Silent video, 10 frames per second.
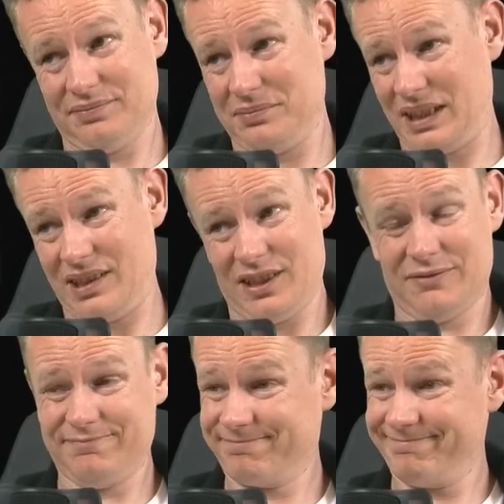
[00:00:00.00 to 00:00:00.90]
But
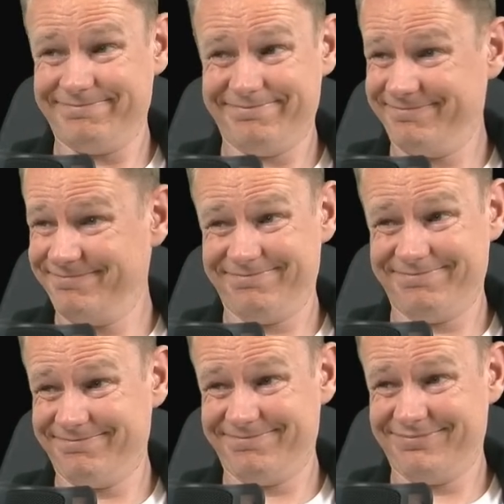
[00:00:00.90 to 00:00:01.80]
it
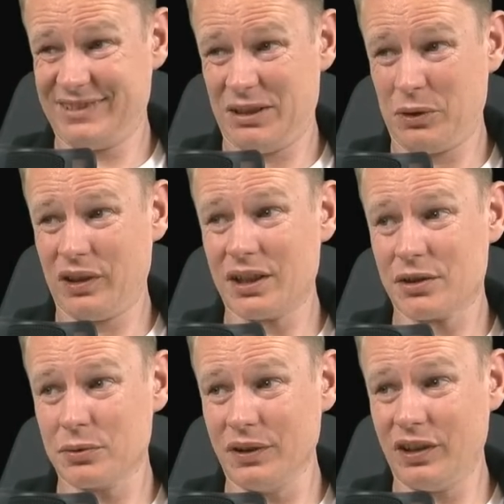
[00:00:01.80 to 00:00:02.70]
was hard
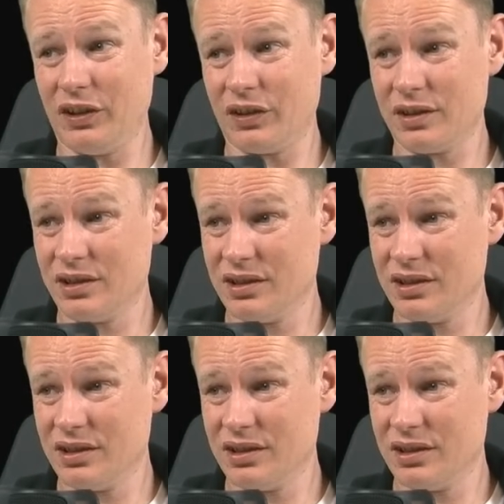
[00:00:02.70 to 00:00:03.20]
to resist.